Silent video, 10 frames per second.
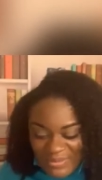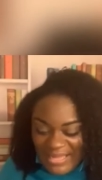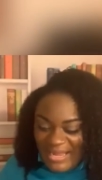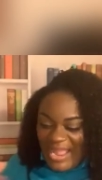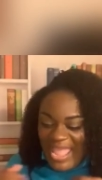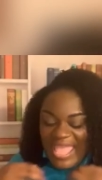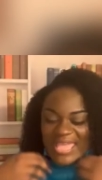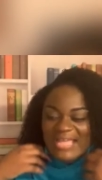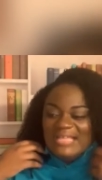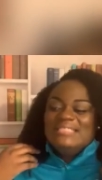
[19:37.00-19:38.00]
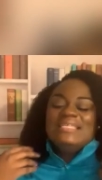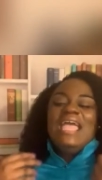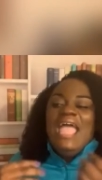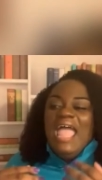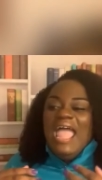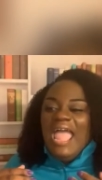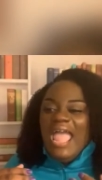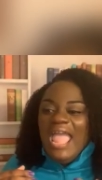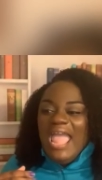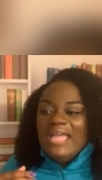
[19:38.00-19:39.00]
player, and
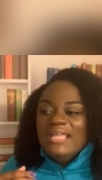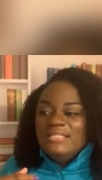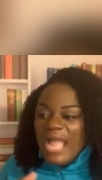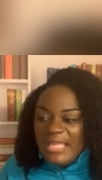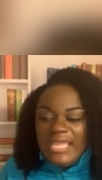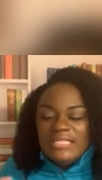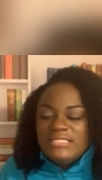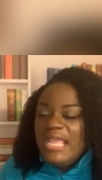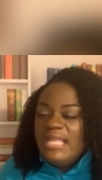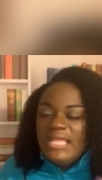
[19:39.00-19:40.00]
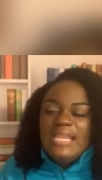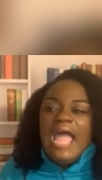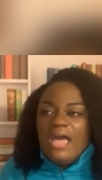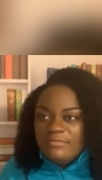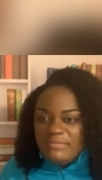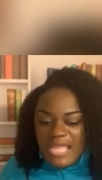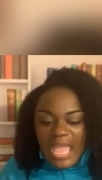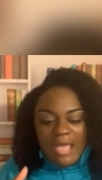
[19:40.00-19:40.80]
I can't take that out of me.